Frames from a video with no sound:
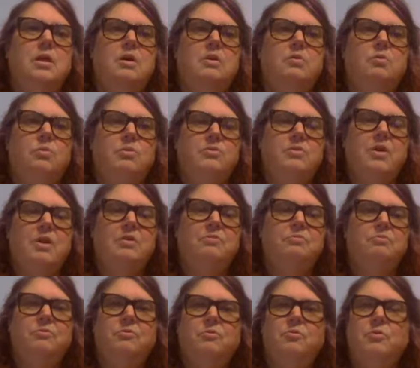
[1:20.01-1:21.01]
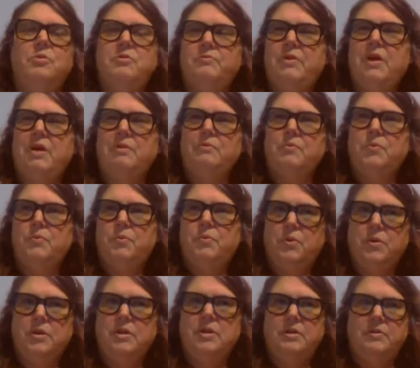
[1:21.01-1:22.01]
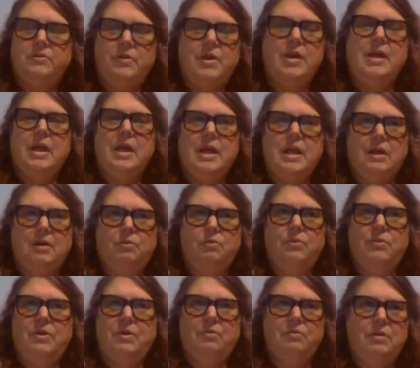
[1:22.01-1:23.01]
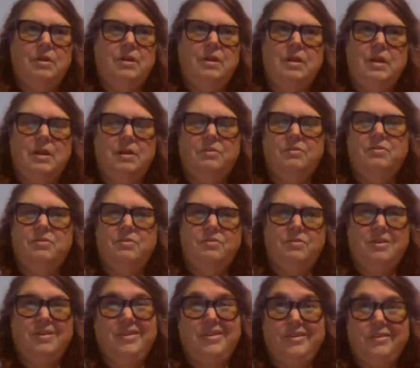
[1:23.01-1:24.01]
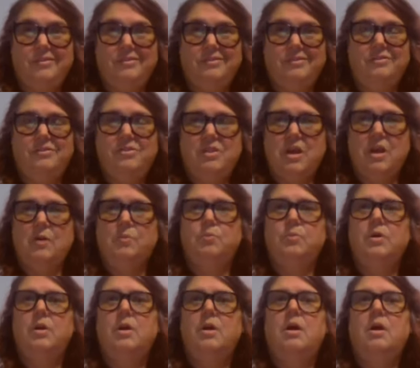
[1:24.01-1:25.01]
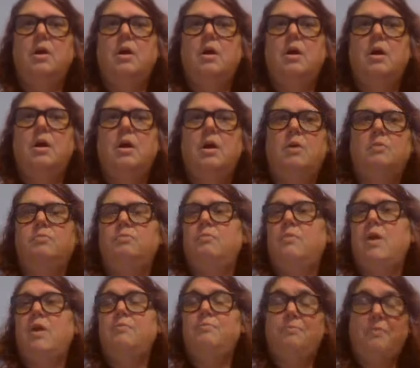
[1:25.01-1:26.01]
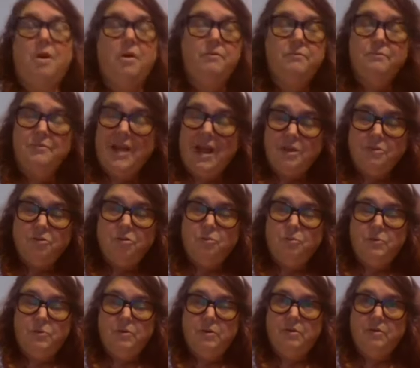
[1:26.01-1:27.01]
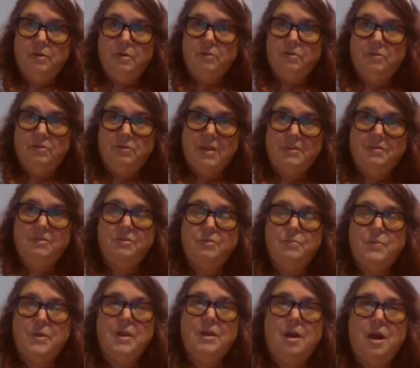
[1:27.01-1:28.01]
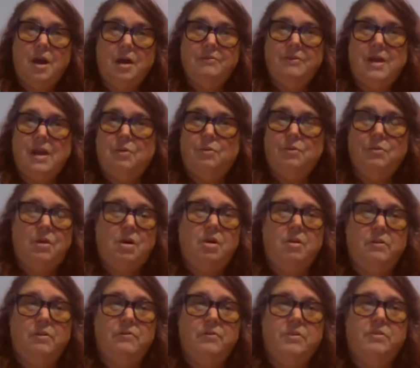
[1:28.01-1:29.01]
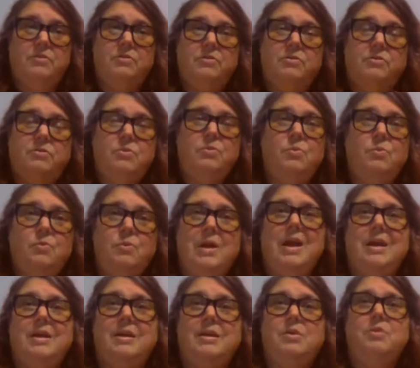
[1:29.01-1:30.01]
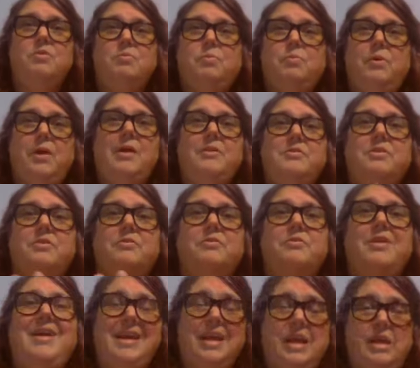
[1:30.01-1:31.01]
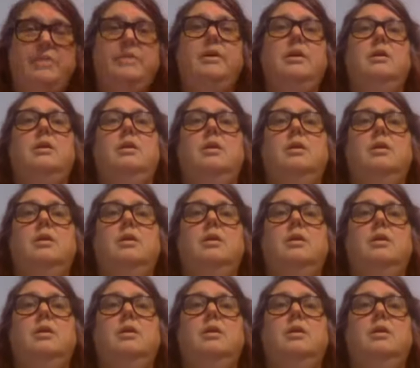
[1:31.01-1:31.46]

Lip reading: where you've got room to put it in and take it out without it getting stuck in there and jammed. And of natural materials. That's the big caveat with all of this. Do not use plastic for anything.